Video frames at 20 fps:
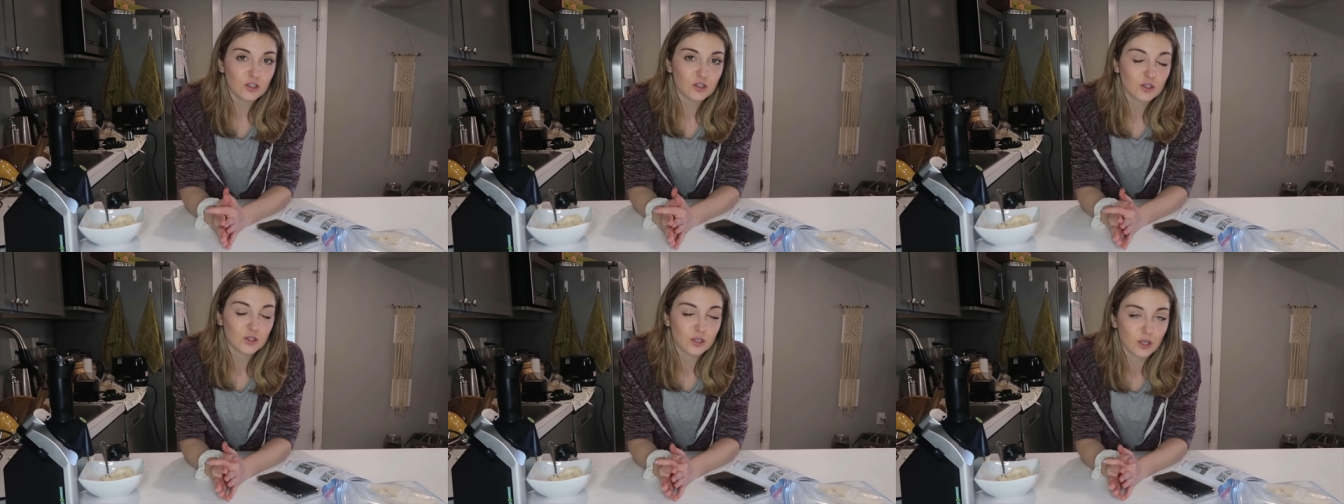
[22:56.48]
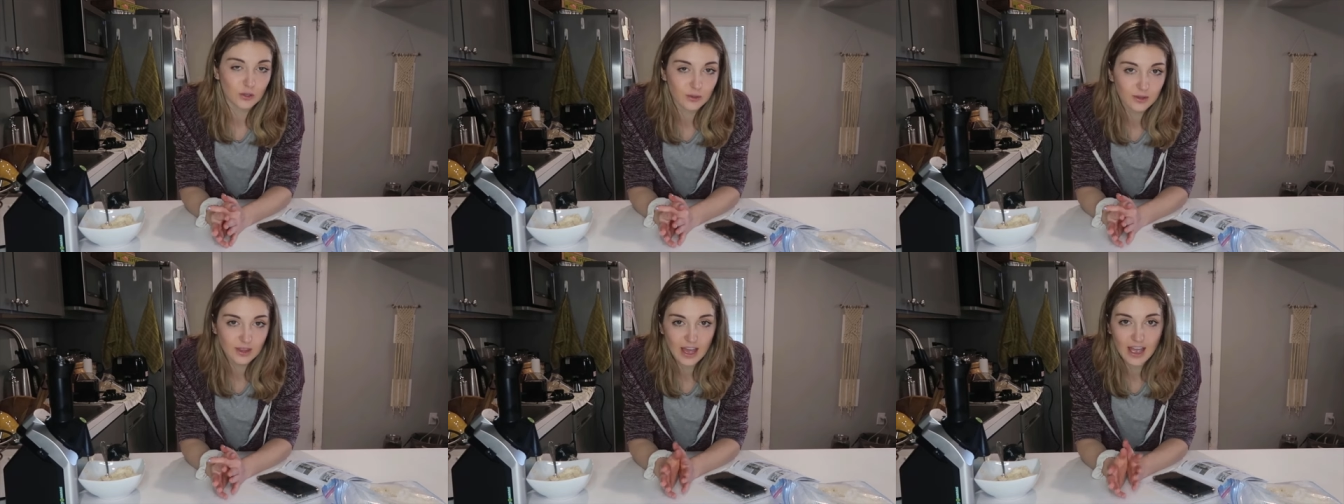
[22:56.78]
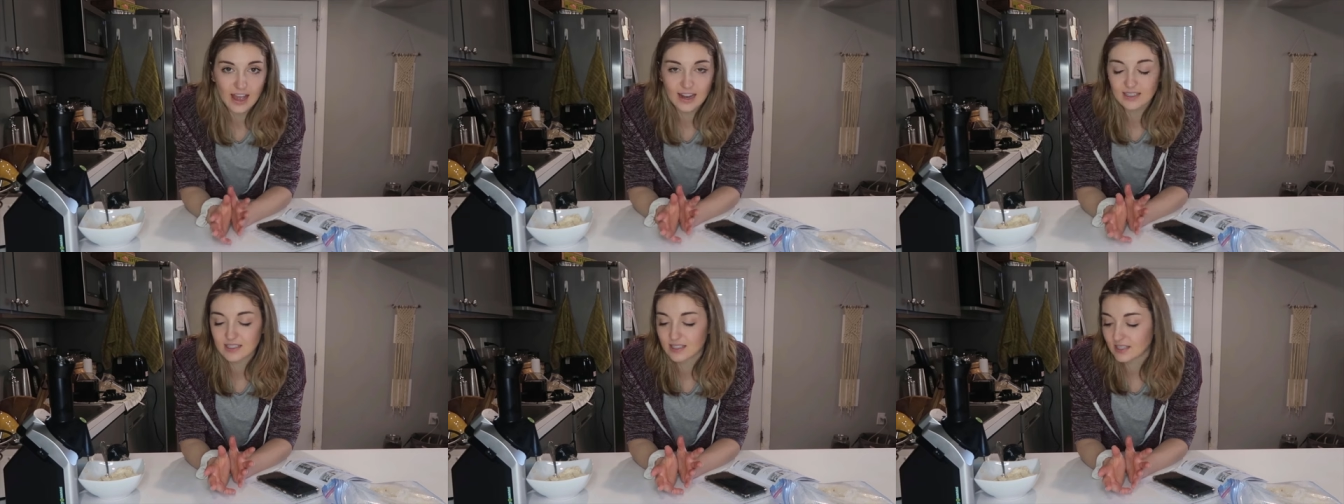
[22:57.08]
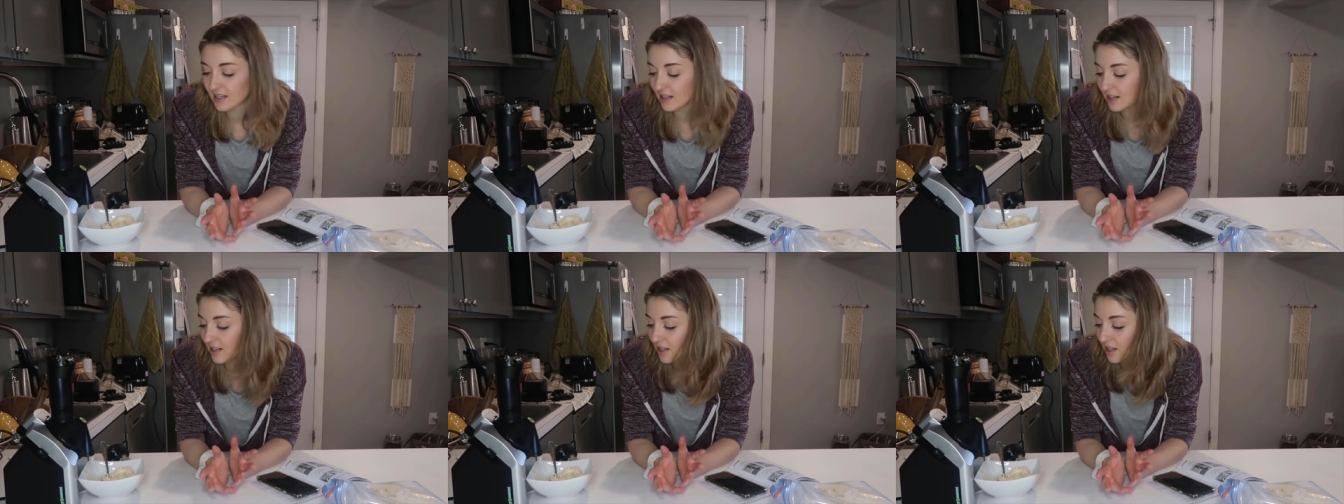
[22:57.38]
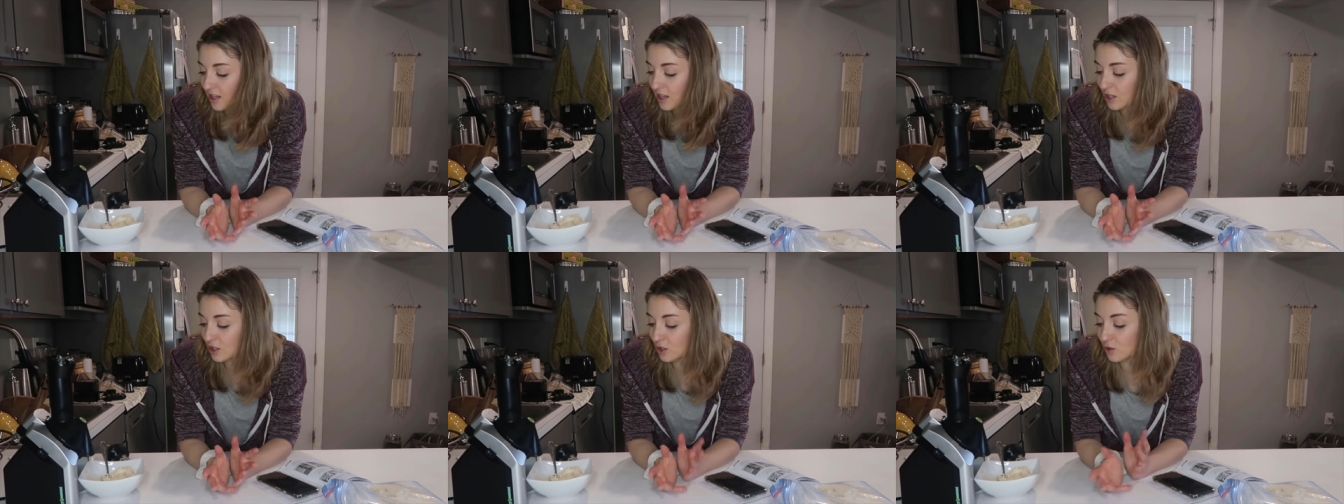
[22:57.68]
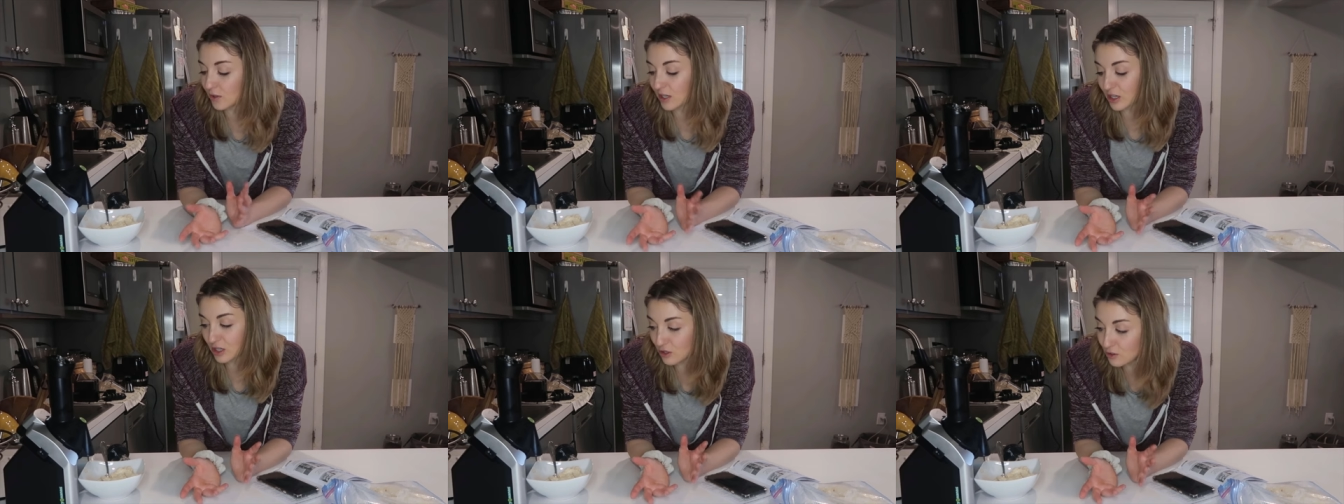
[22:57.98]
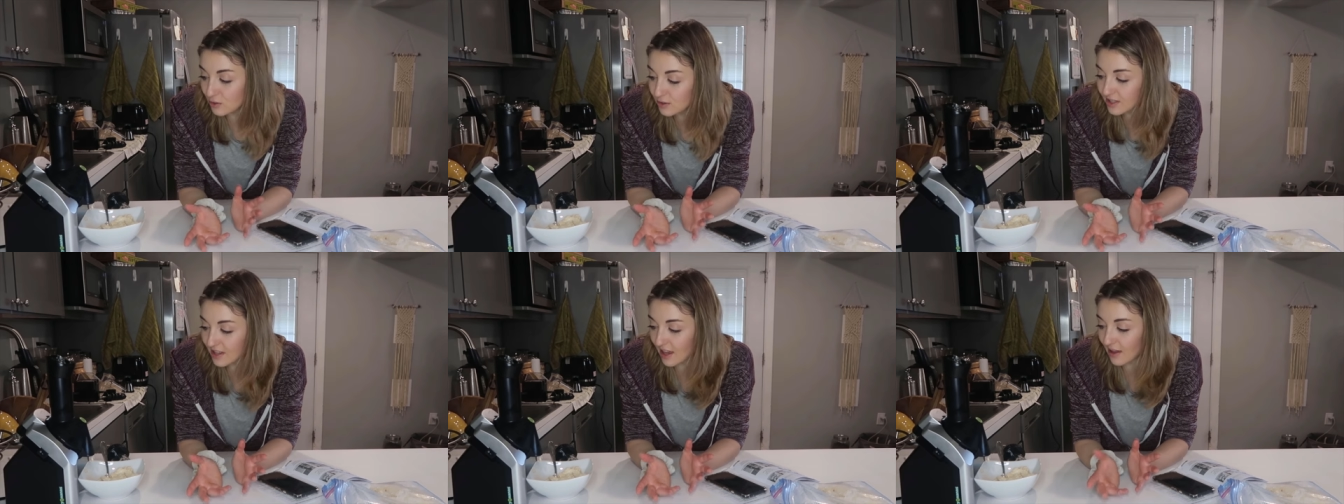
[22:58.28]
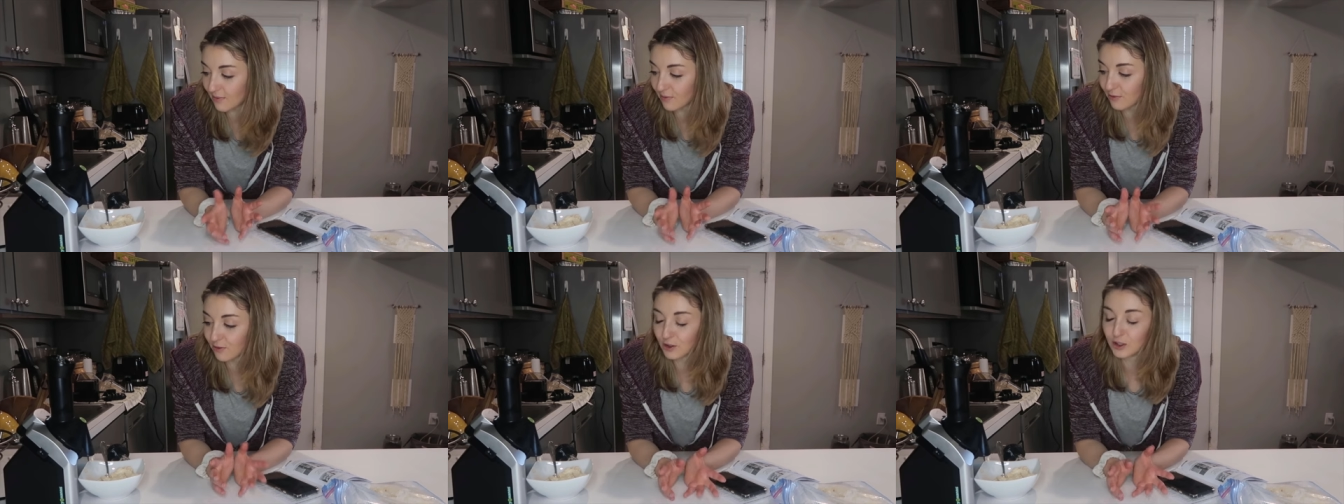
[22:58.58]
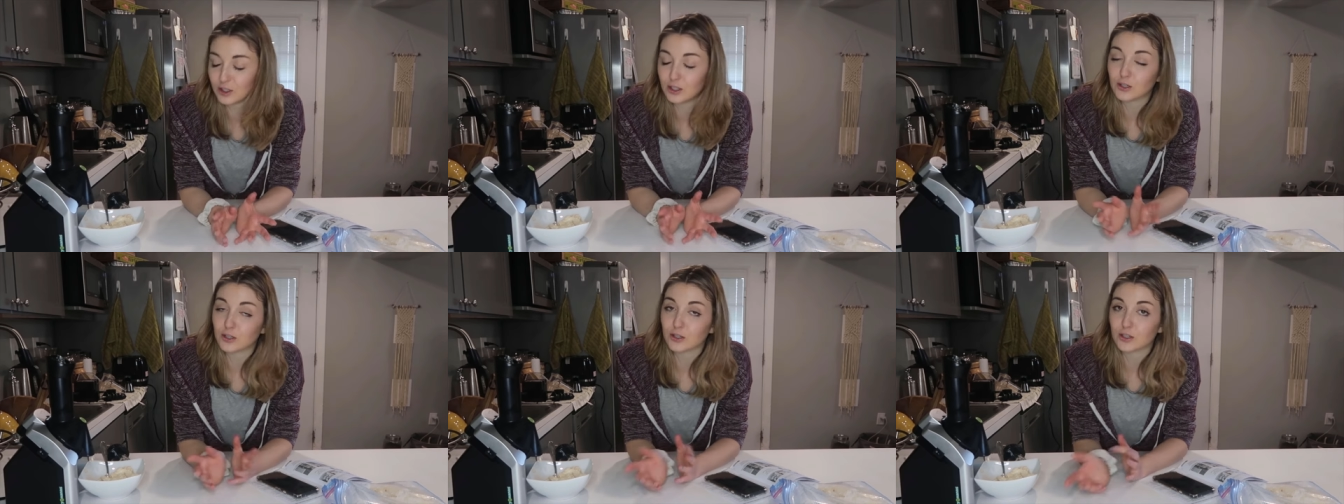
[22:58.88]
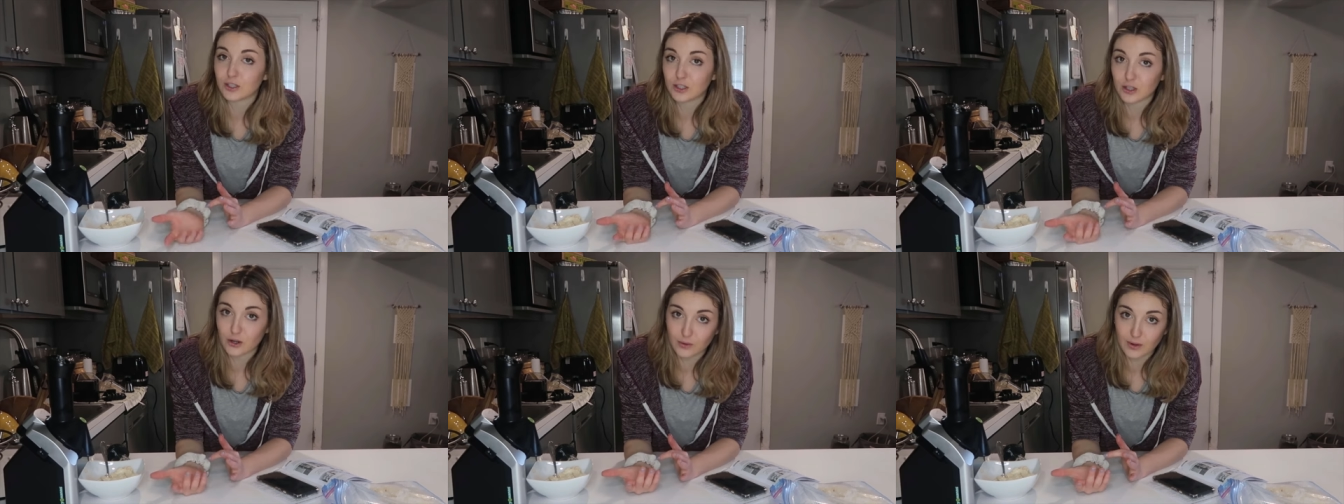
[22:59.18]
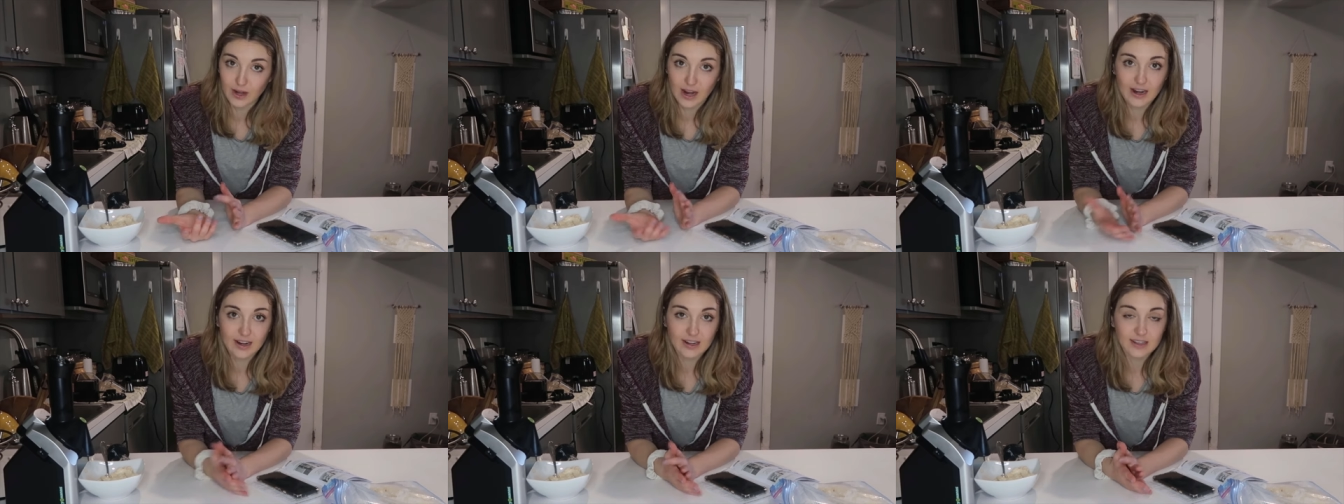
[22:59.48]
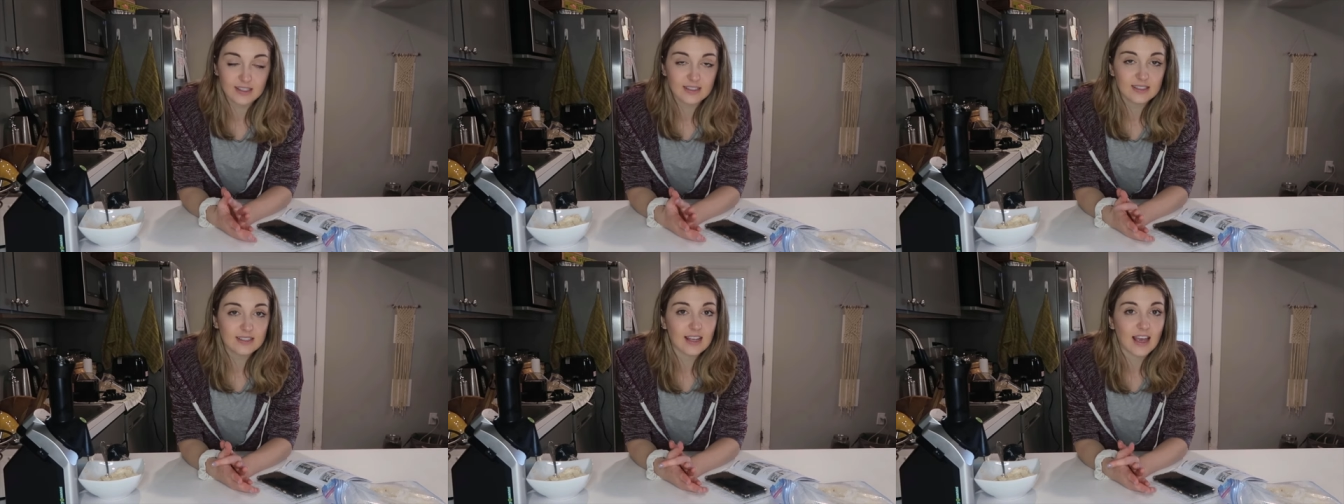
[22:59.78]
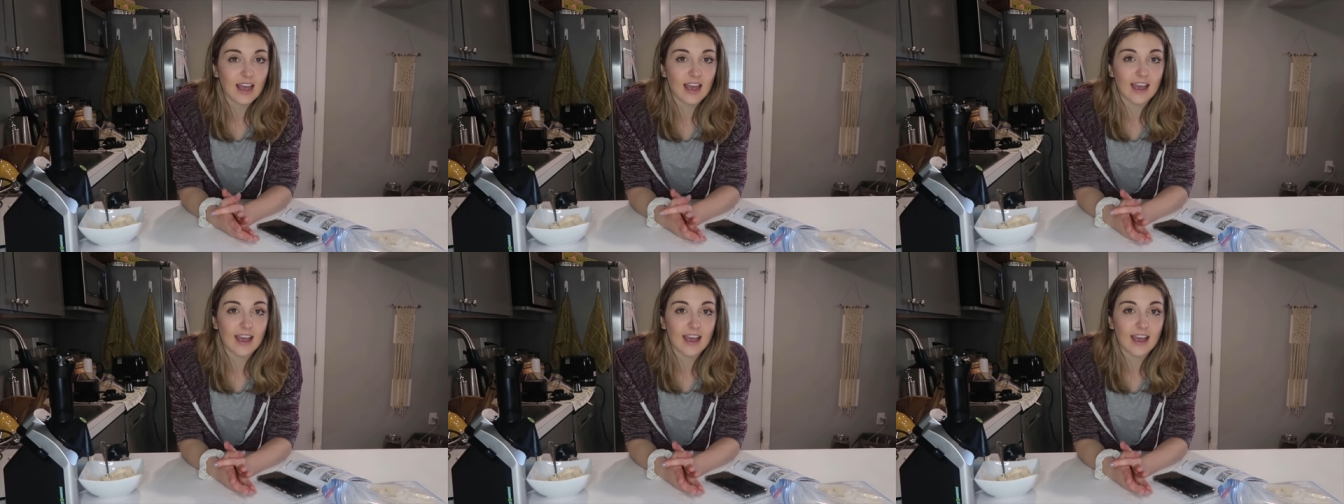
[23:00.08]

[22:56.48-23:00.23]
so that you can use them for your yonanas